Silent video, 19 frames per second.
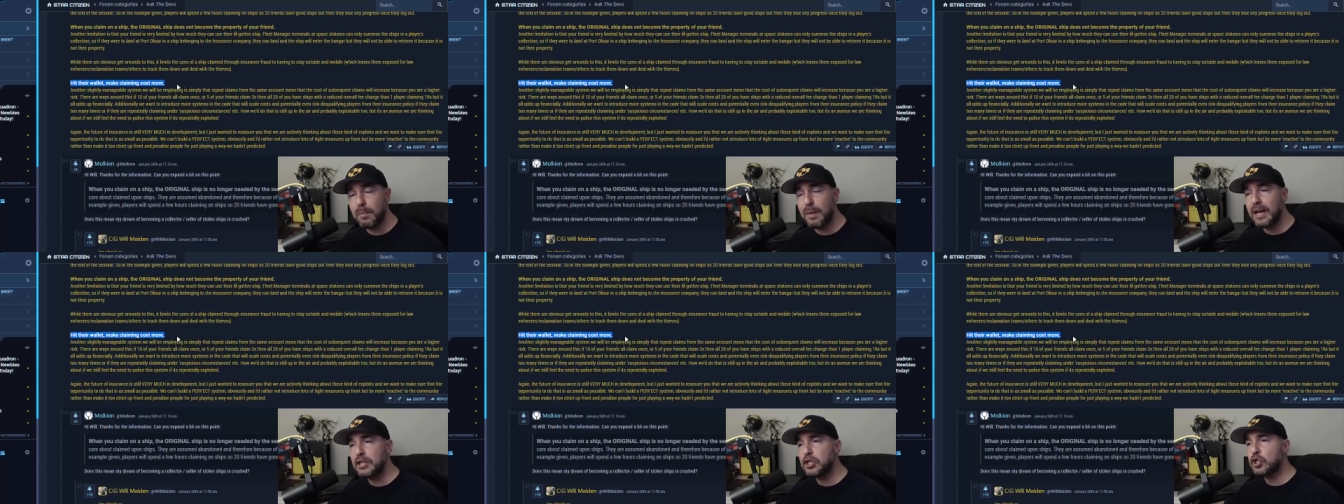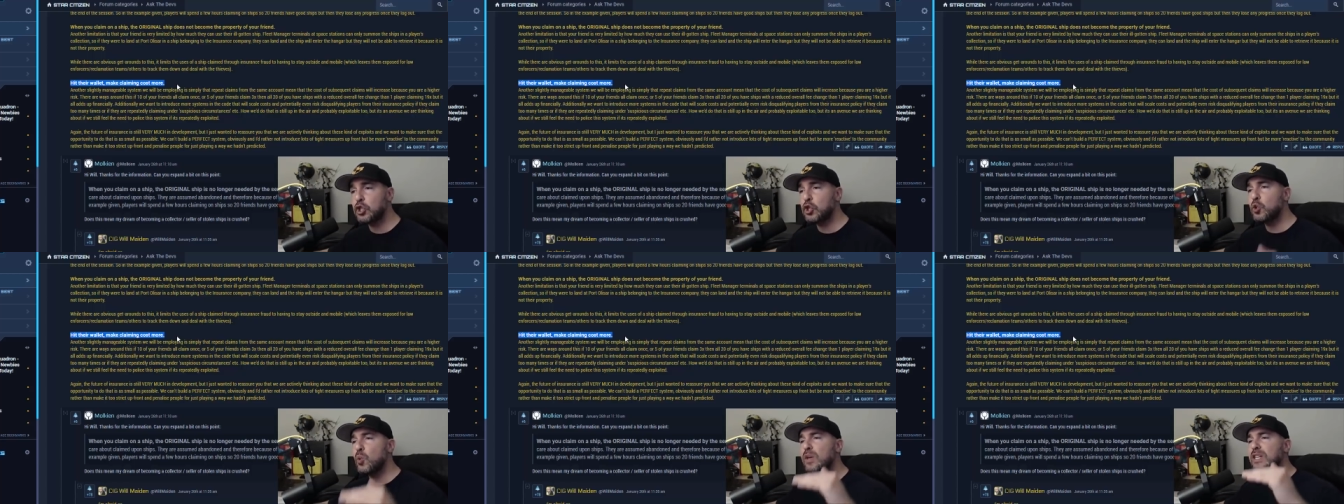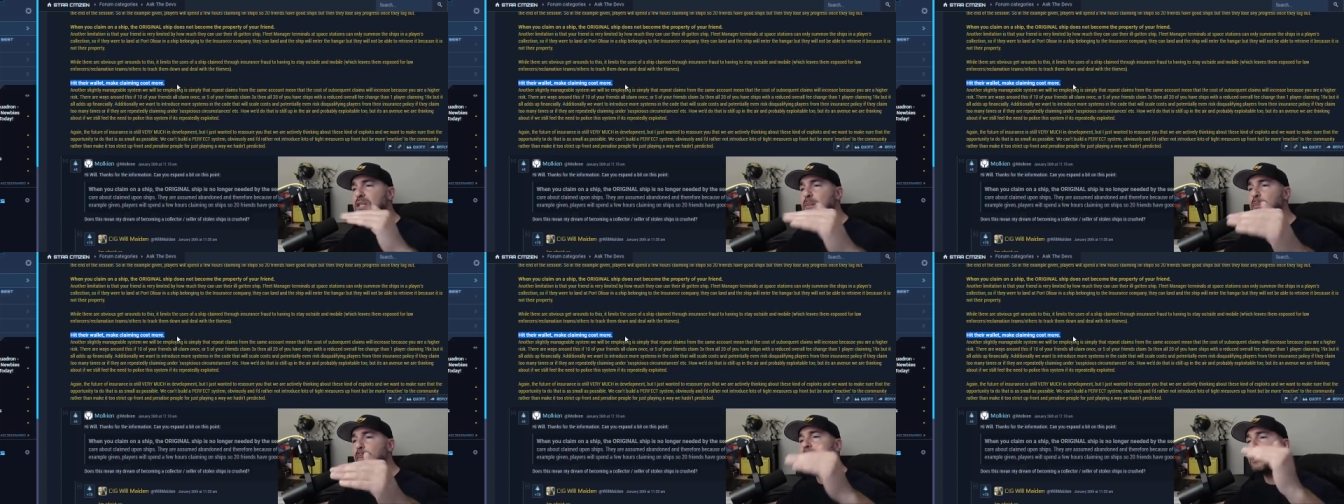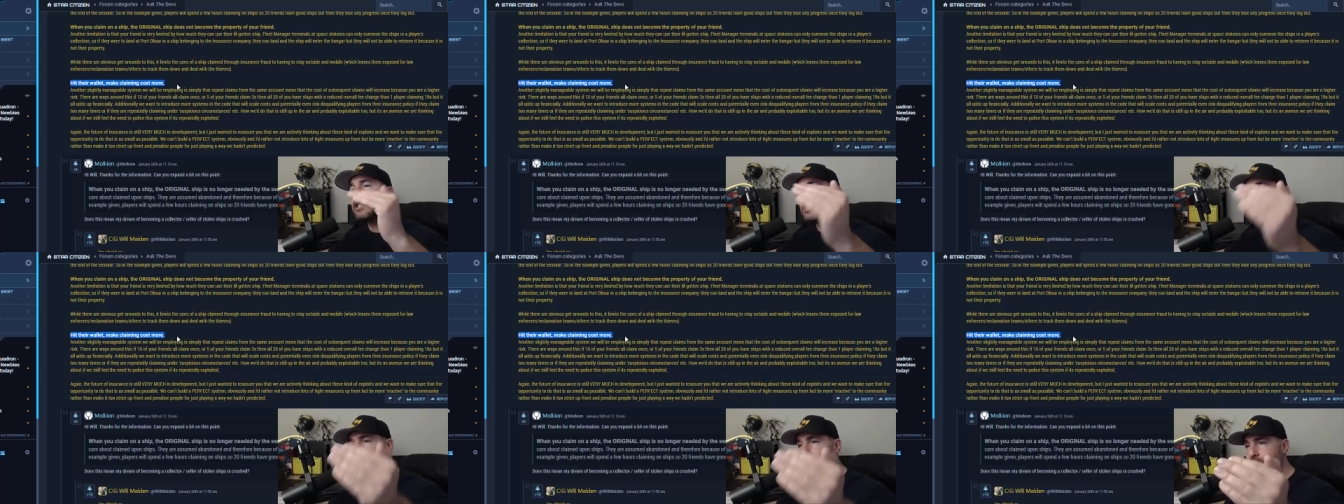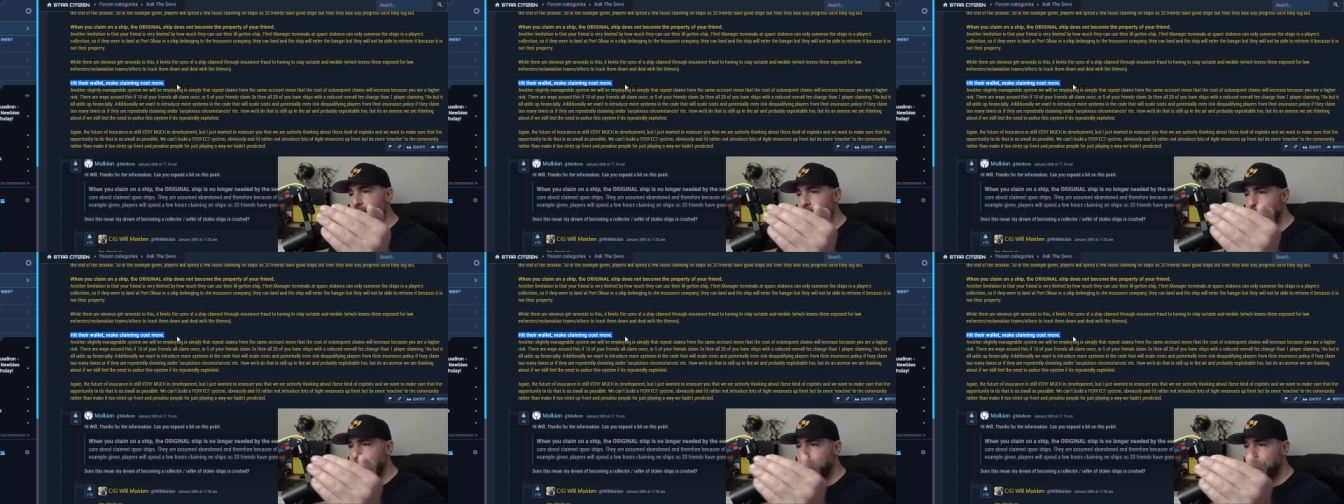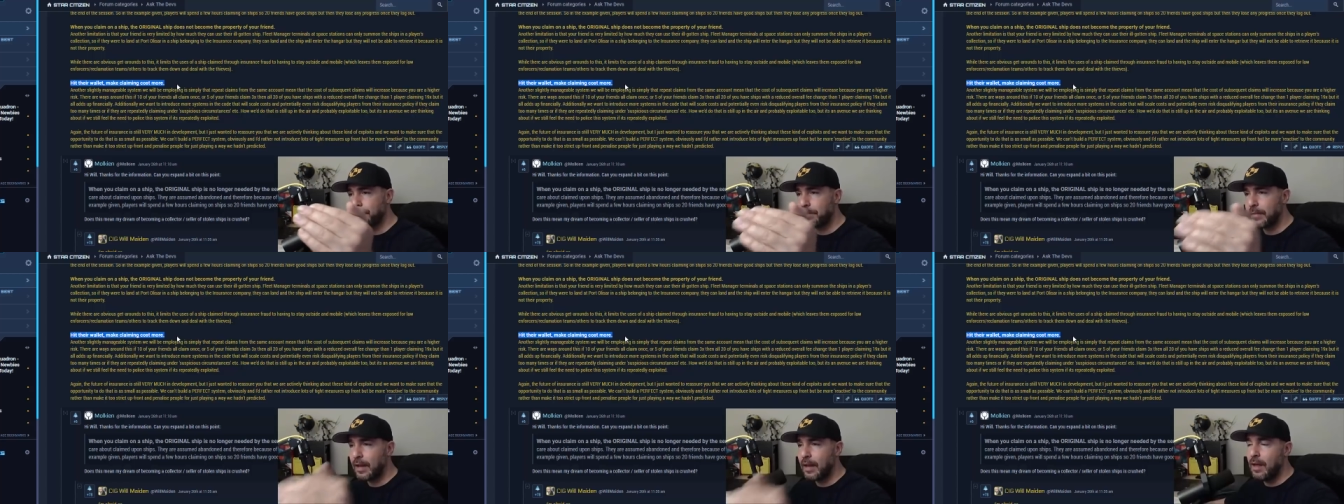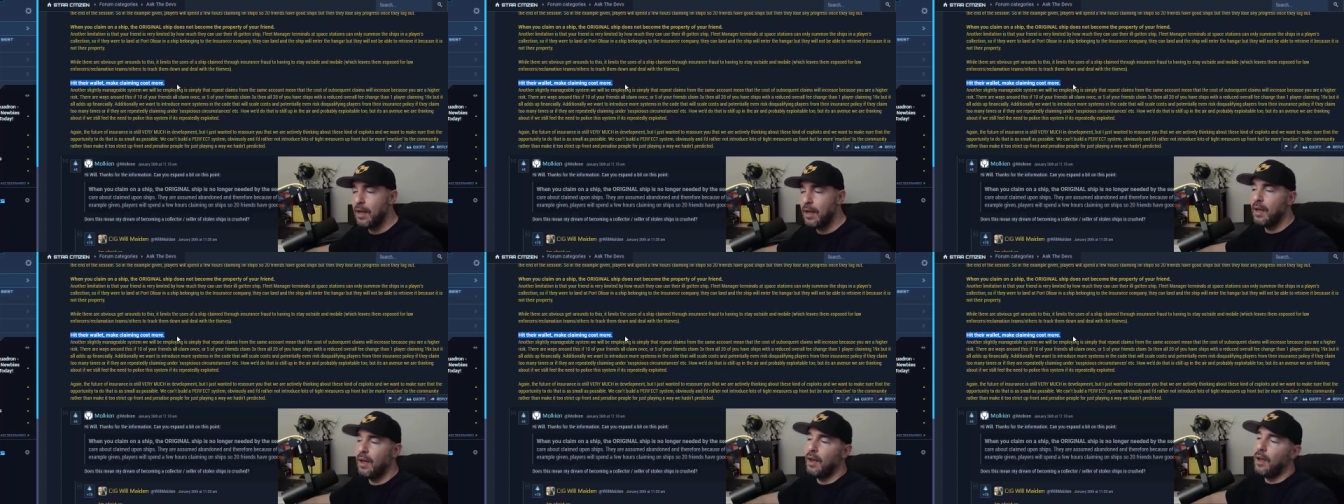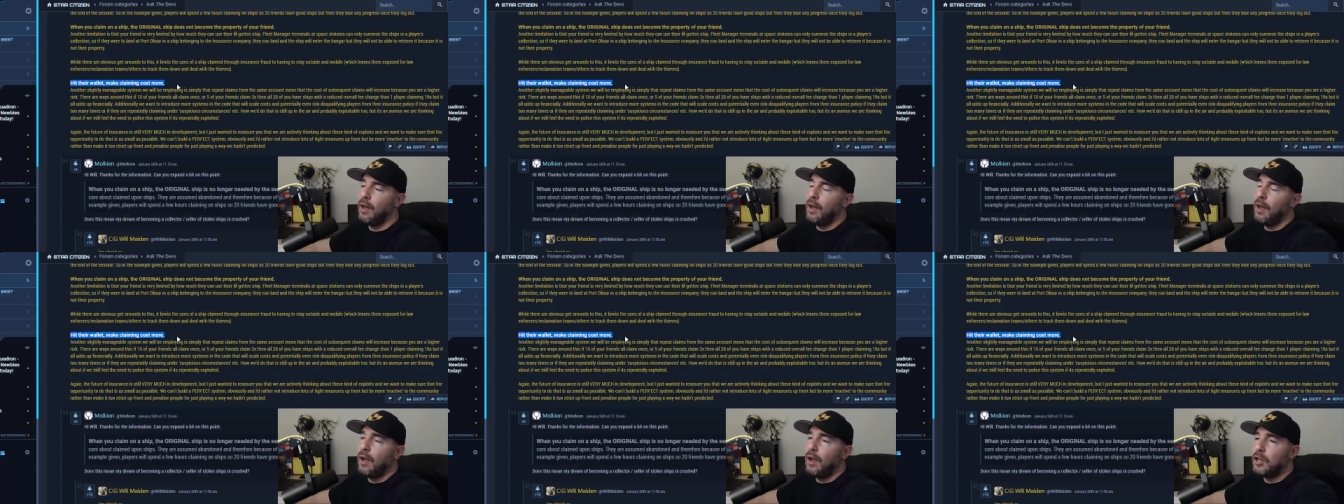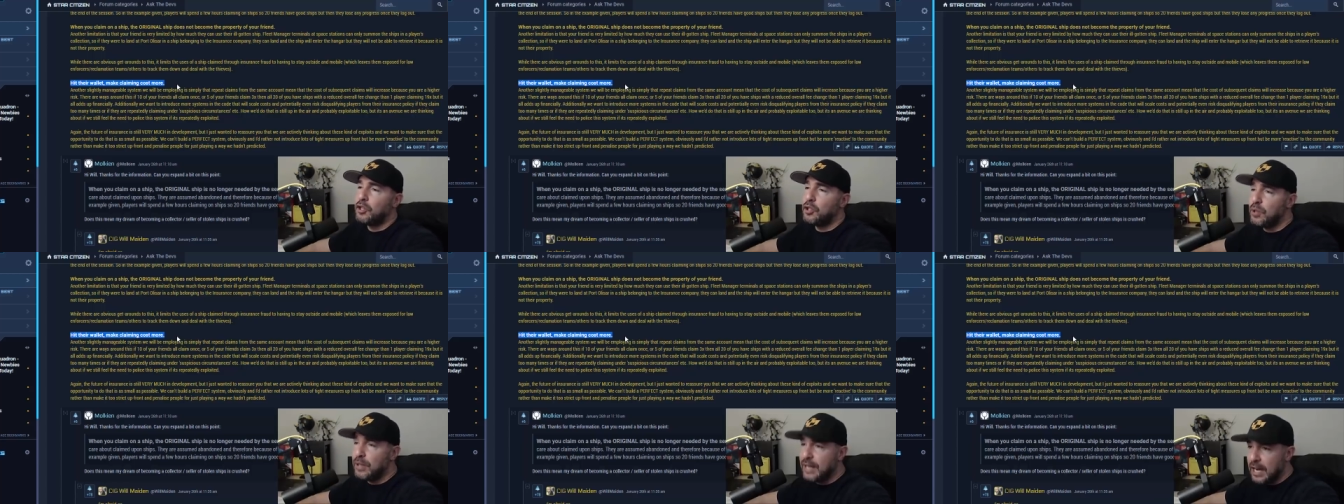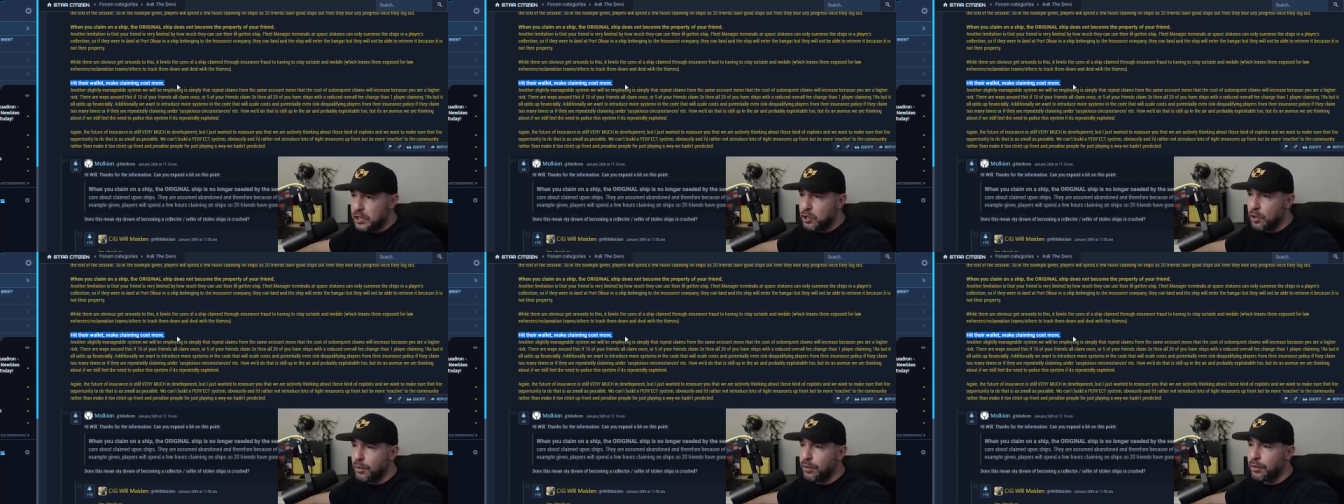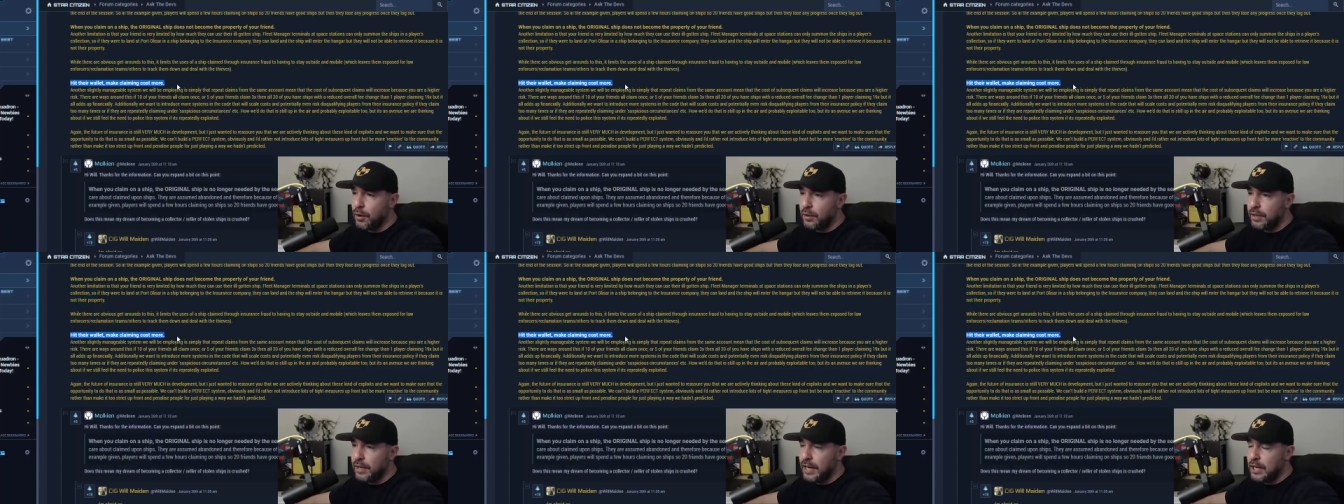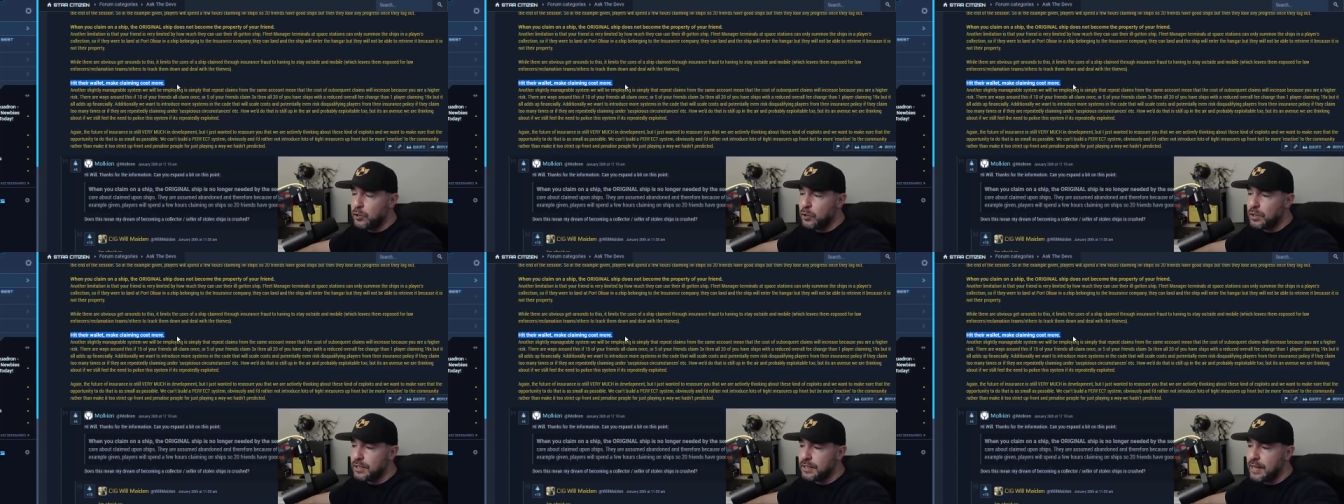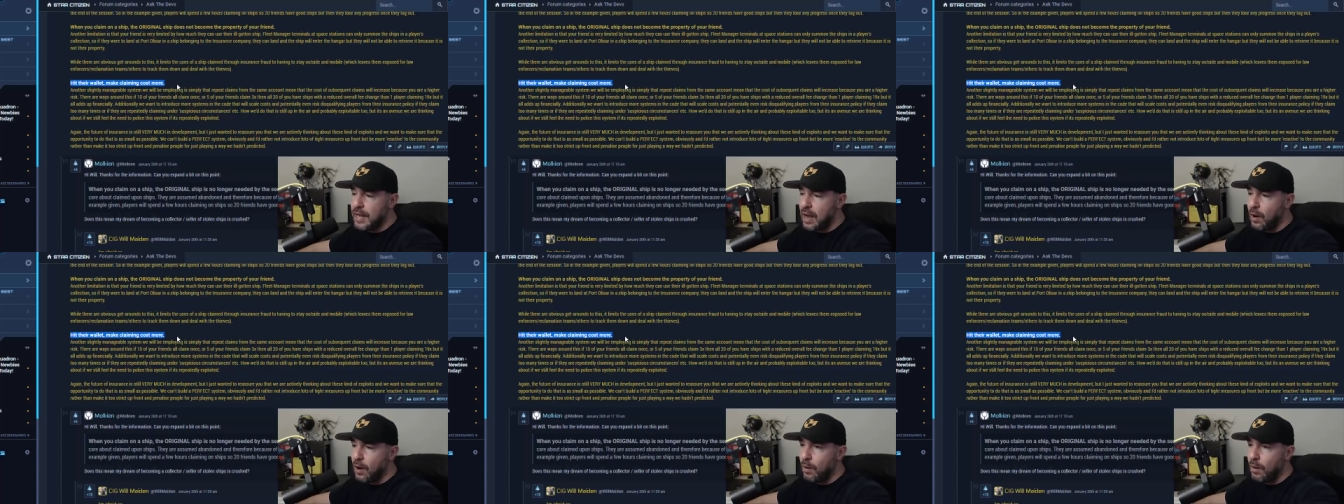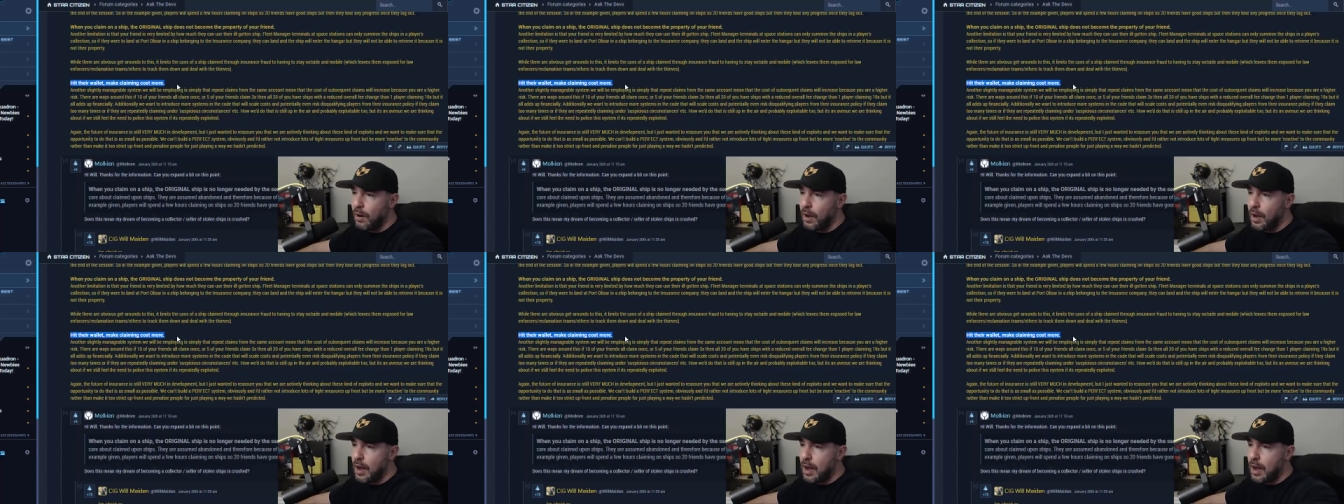but it's too expensive to get your third Idris now.